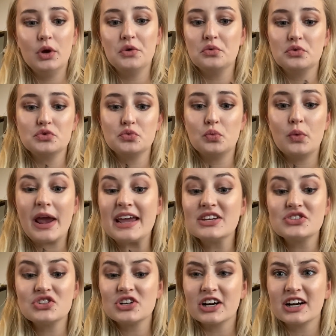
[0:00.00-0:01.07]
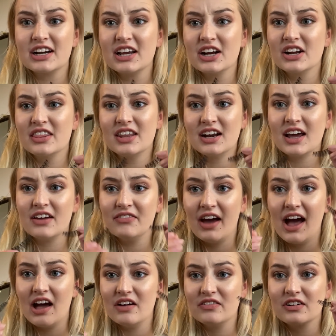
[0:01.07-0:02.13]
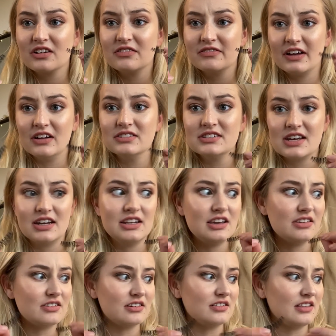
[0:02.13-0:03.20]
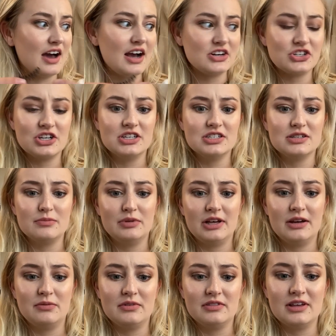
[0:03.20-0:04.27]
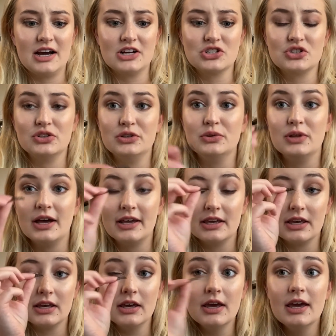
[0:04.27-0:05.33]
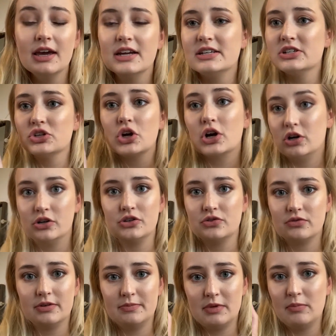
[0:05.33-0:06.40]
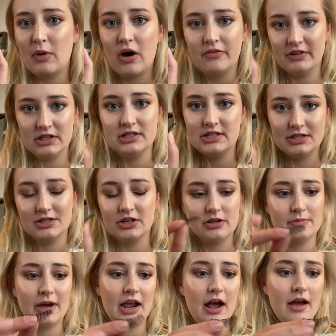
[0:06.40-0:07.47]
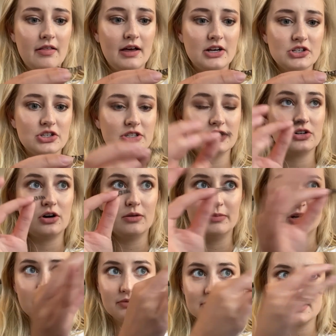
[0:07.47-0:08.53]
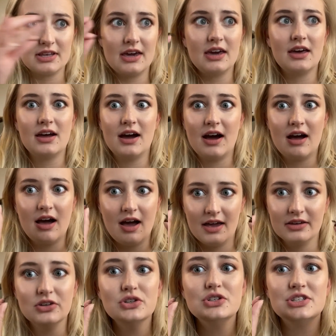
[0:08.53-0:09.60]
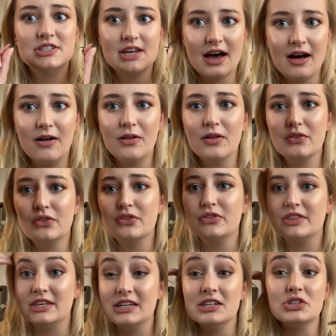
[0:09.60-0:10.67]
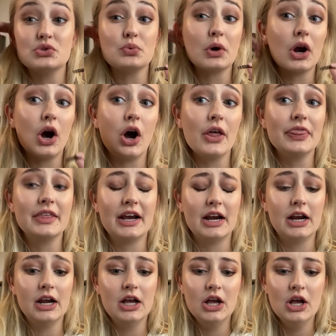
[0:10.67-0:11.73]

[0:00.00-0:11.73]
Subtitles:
was way sturdier than I've ever felt any other lashes applied with lash glue. Like, it didn't hurt to rip them off and it didn't hurt my eyelashes at all, but it was like, I could tell these were on there.